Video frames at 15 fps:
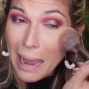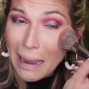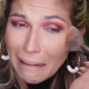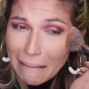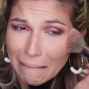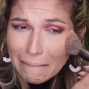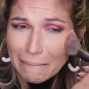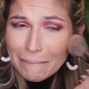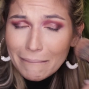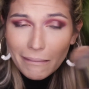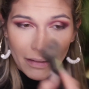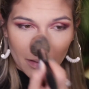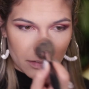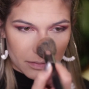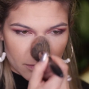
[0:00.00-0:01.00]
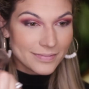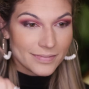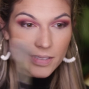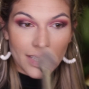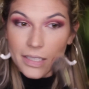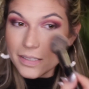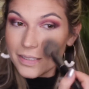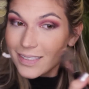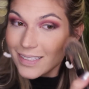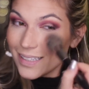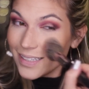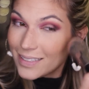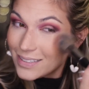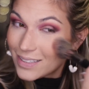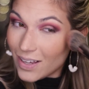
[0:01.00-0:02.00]
Ow! I just
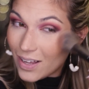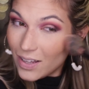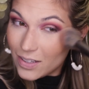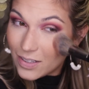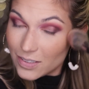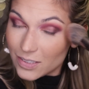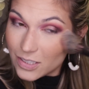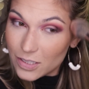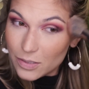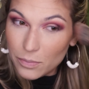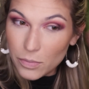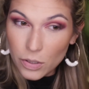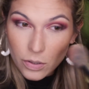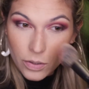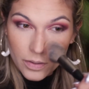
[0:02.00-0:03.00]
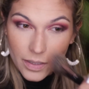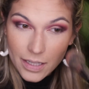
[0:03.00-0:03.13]
like it to all look smooth.